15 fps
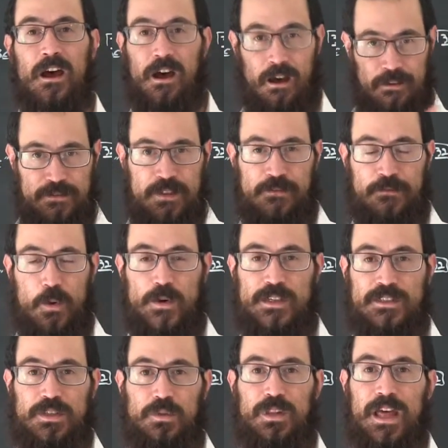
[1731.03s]
of the
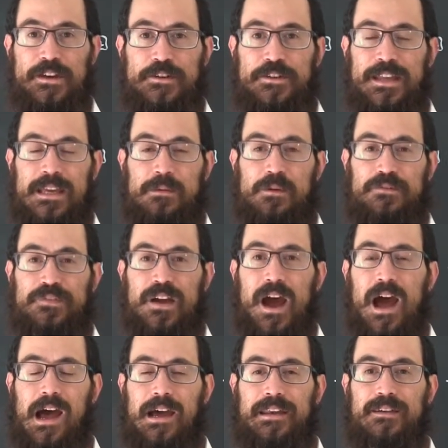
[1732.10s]
42-letter name of
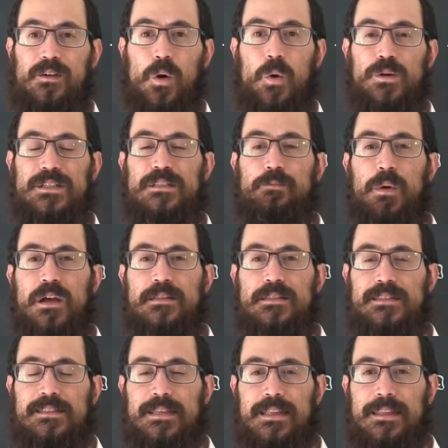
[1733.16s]
God
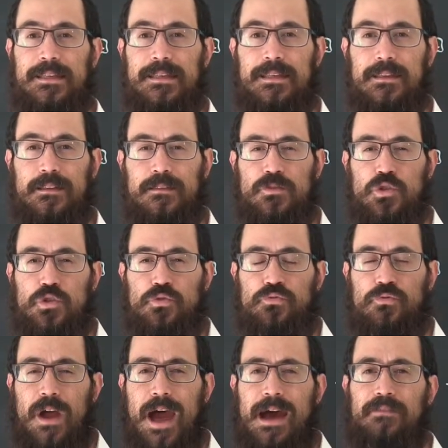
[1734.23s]
corresponds to the
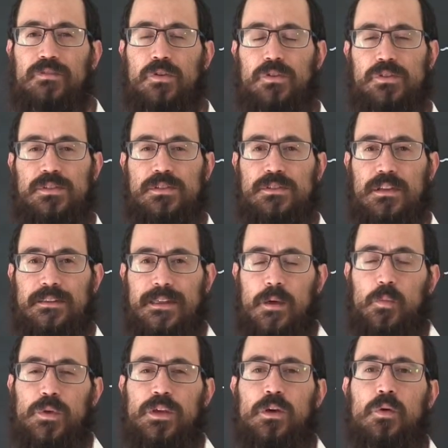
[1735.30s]
travels
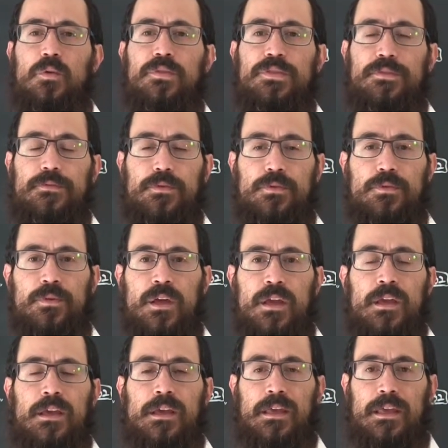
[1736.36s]
that we go through
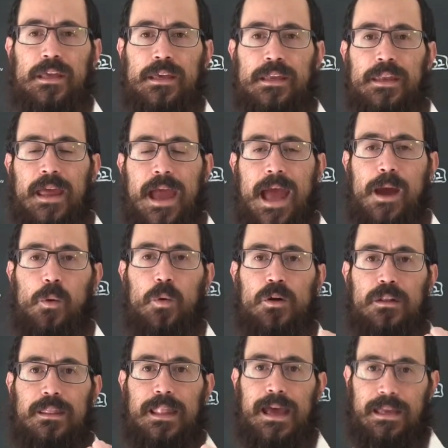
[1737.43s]
in
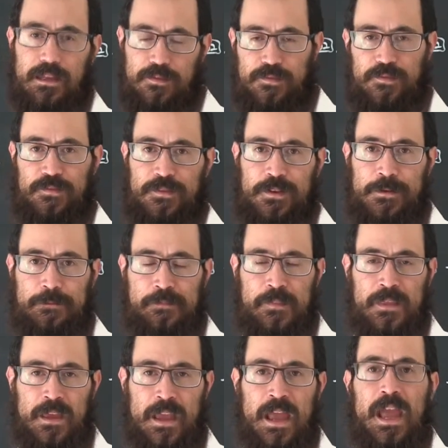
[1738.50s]
our life.
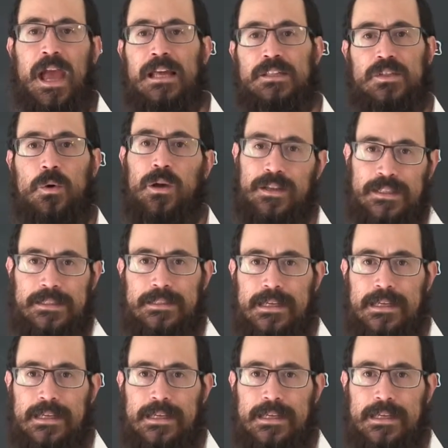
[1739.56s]
And so on a